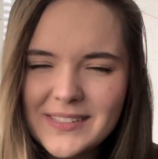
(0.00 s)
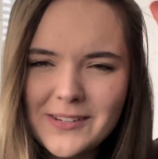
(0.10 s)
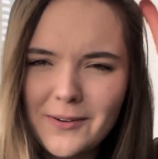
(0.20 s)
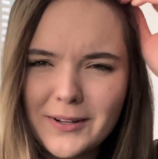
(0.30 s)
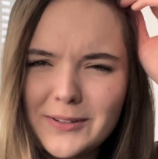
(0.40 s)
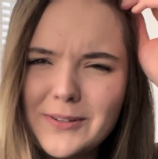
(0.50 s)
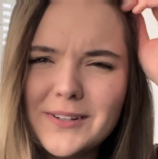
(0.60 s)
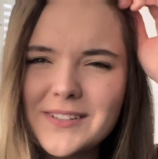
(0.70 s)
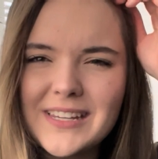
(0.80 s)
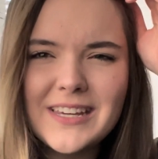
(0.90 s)
to you on New
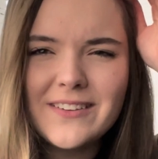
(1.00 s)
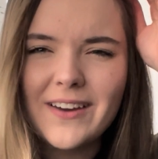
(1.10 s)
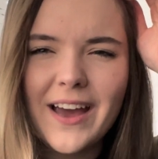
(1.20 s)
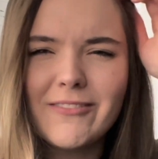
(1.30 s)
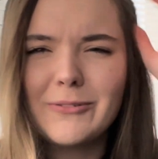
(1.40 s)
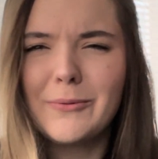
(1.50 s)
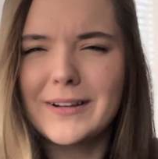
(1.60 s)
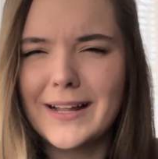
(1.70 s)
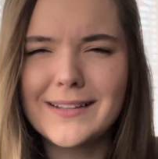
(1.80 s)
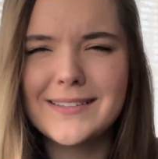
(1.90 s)
Year's Eve? Everyone
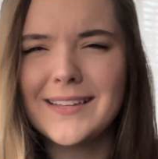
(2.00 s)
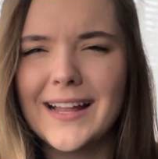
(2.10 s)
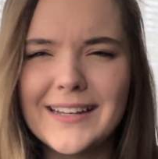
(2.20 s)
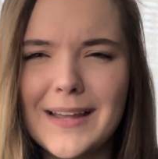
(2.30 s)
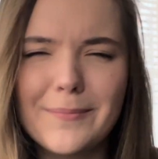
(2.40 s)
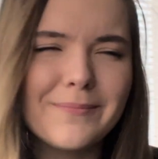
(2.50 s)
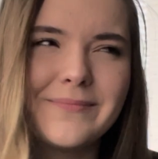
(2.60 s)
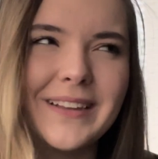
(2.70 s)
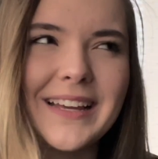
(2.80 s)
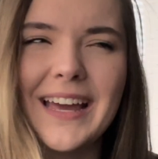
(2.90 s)
gets that day.
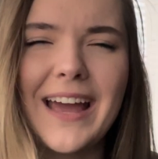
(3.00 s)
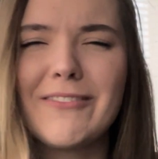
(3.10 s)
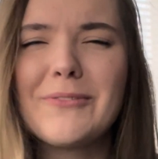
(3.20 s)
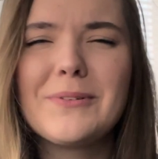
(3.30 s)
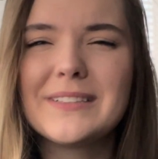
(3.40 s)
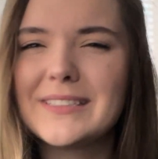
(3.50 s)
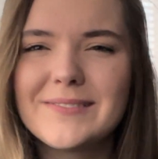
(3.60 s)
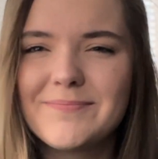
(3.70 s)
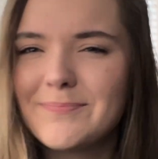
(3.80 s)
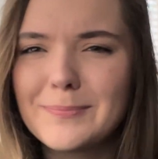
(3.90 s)
Like, everyone's
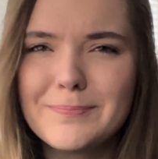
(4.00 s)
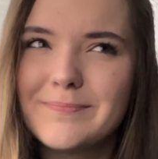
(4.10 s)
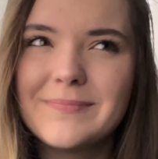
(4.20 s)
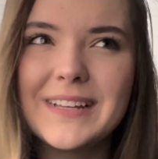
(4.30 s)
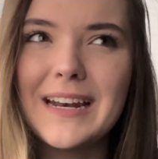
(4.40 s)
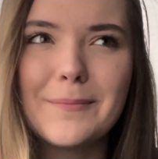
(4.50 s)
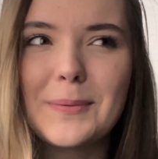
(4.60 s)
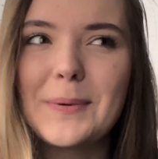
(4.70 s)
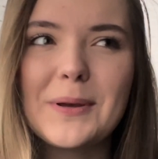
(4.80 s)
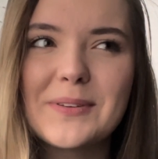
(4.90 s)
getting
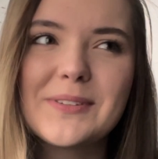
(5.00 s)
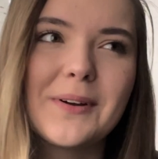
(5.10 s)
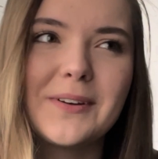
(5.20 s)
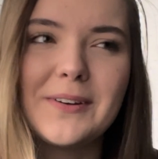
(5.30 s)
proposed to on New